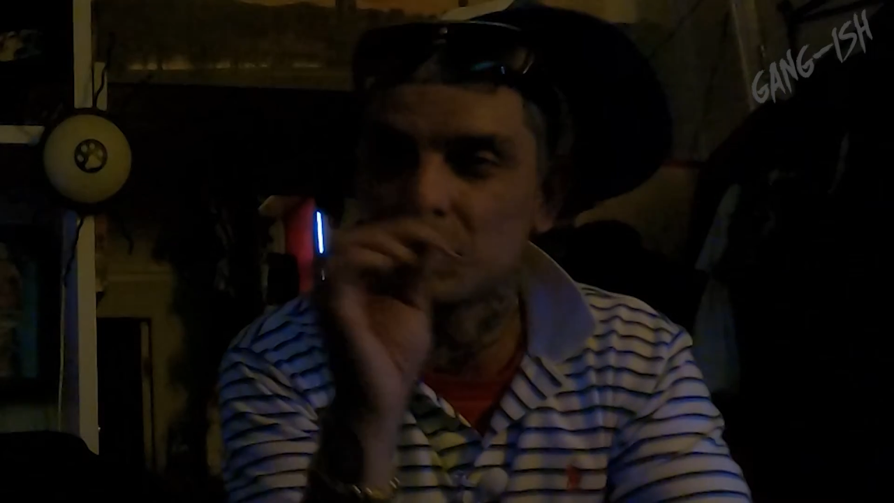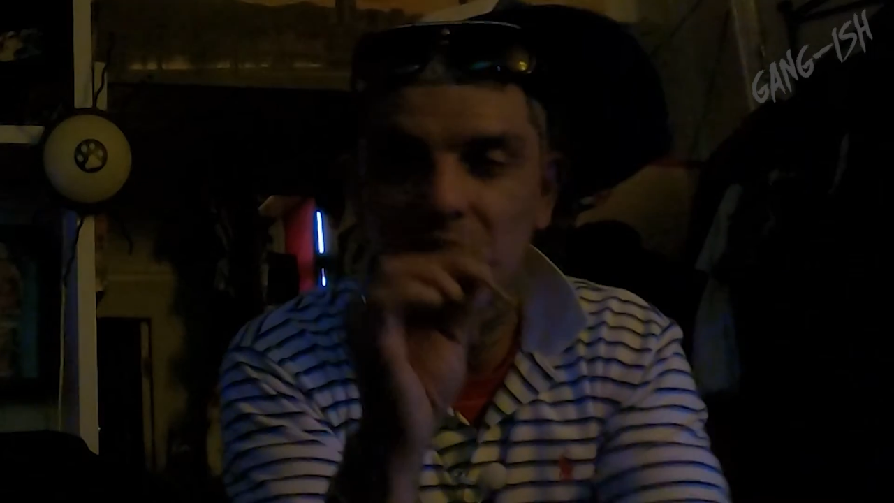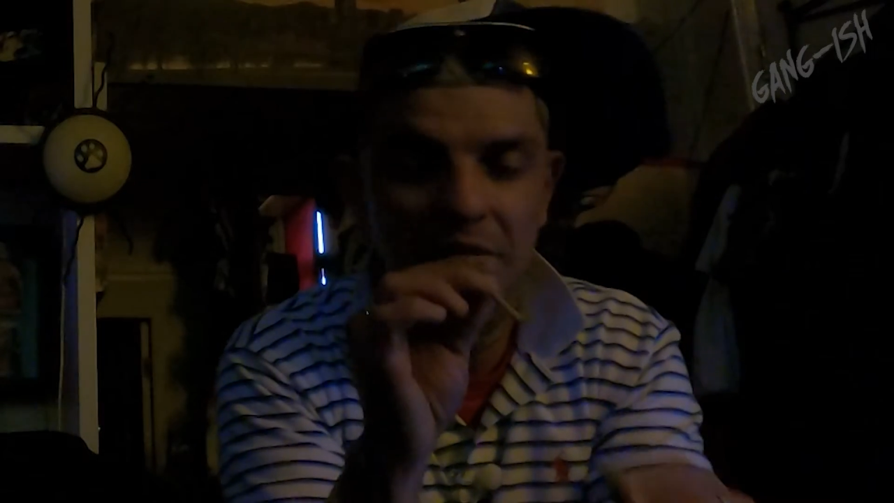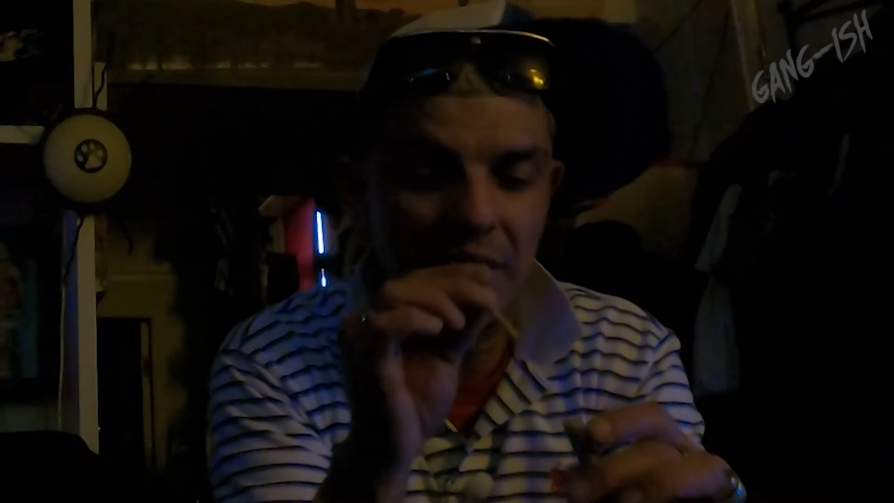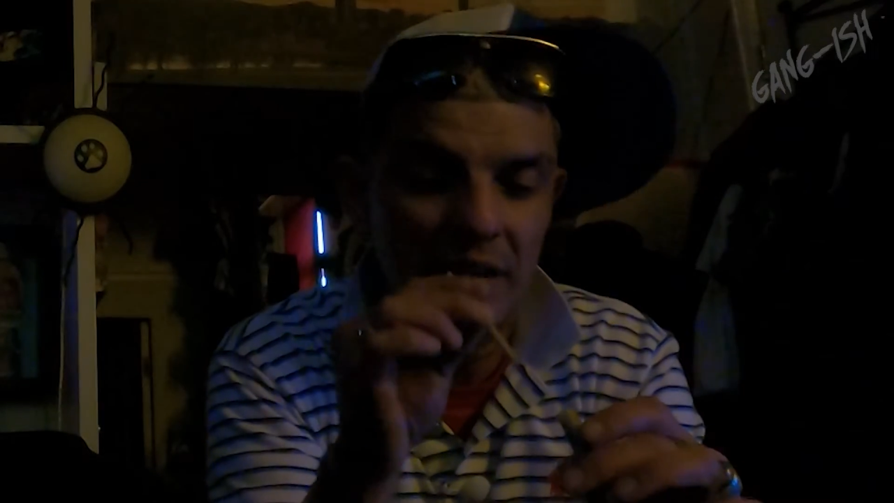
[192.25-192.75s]

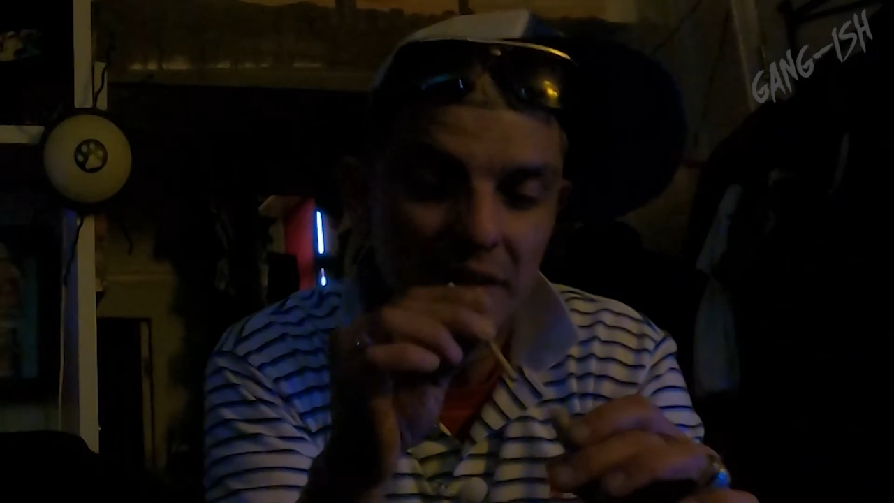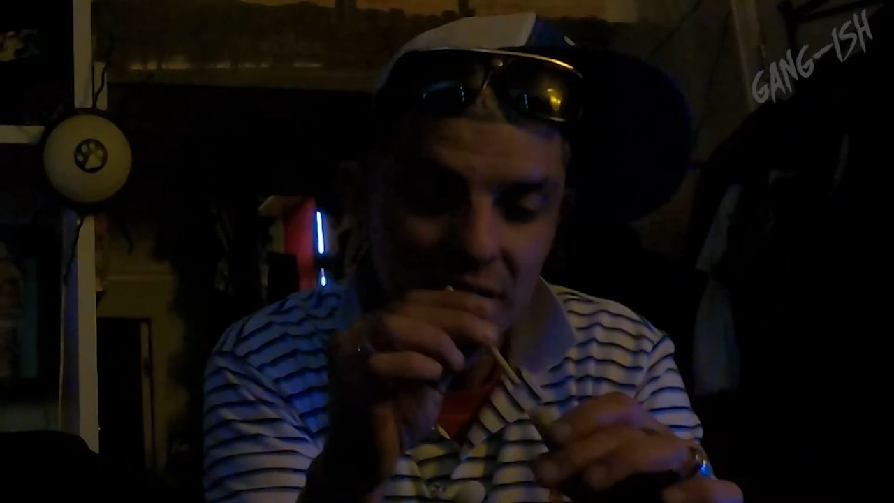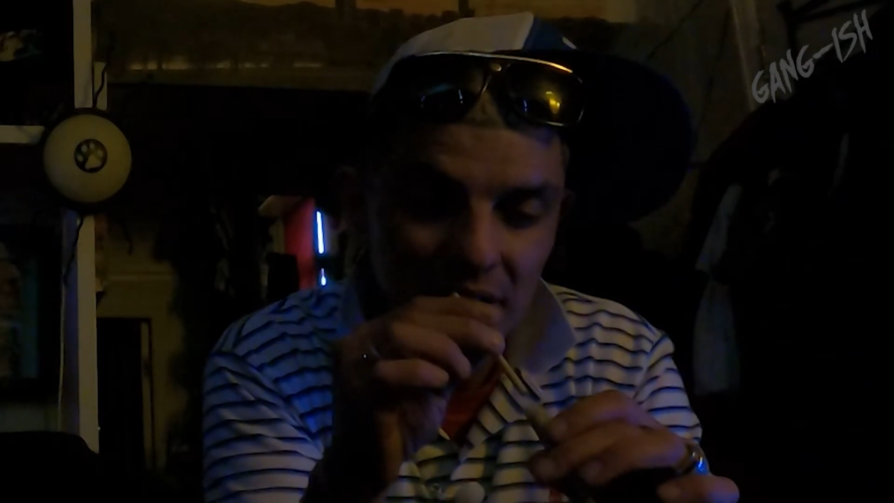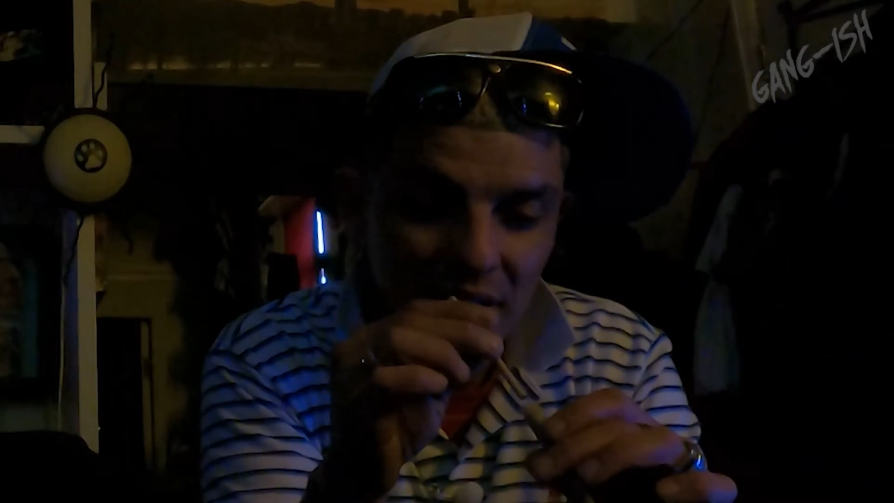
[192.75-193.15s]
boyfriend.